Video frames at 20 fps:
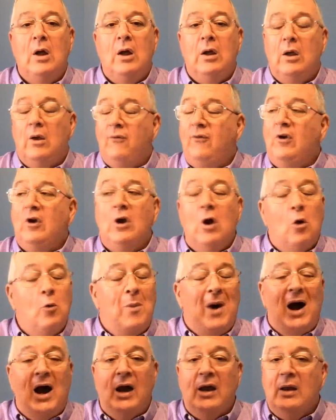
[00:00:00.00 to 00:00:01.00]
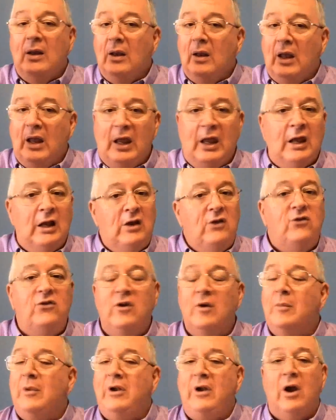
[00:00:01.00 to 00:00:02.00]
You know, if you go by any
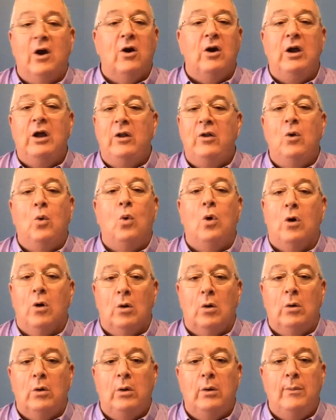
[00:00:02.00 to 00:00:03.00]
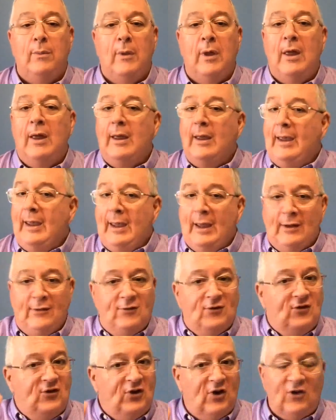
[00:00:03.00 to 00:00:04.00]
cemetery in the world, it's
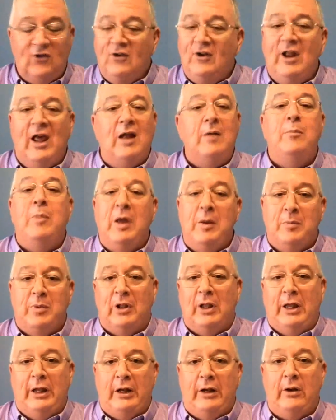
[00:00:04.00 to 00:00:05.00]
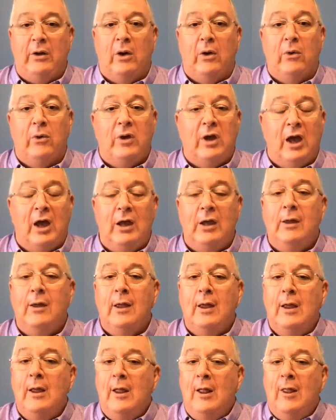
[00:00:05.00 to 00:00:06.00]
just dead people in it. Okay.
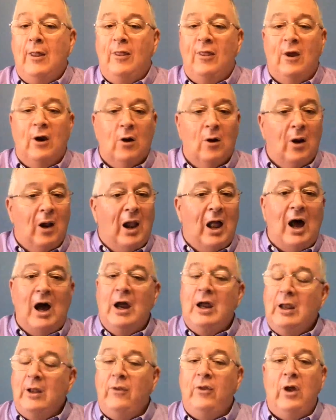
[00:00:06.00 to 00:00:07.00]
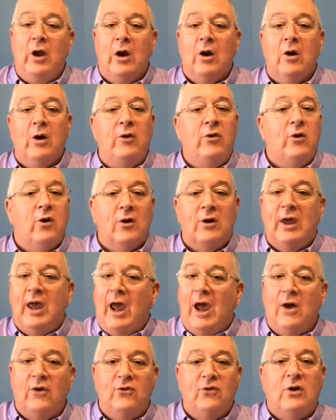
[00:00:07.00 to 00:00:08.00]
They're lying there in their
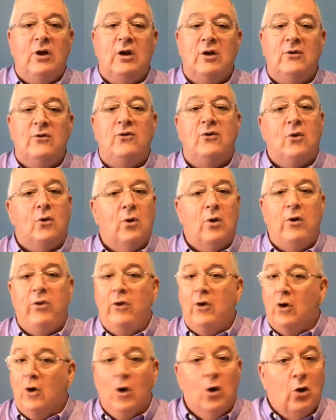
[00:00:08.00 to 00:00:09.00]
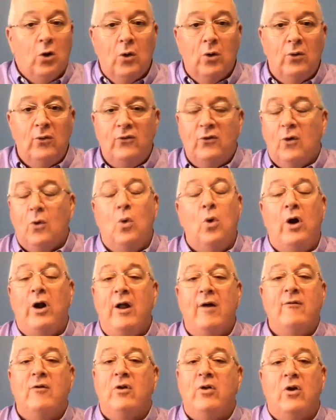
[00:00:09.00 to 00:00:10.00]
caskets or in their urns or
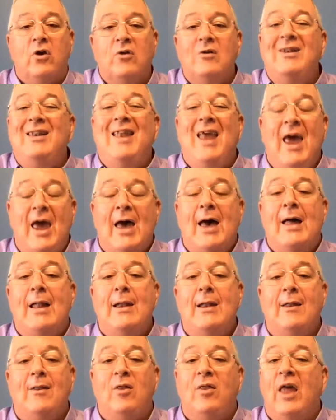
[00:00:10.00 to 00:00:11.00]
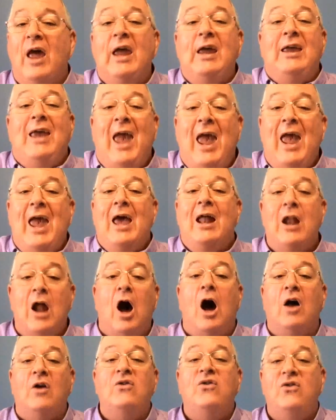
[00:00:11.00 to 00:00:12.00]
whatever. They're dead. They
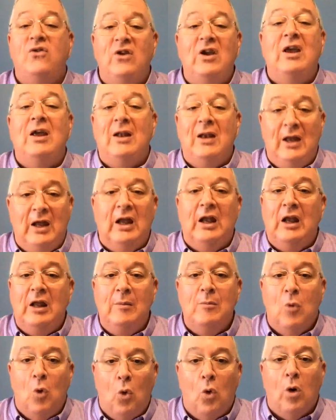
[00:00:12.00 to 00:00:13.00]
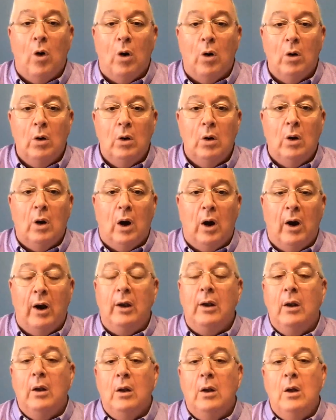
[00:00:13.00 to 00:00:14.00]
cannot sin anymore. All
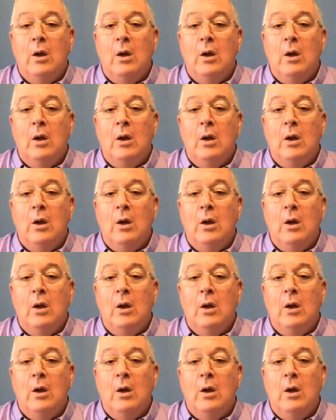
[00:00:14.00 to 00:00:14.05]
right.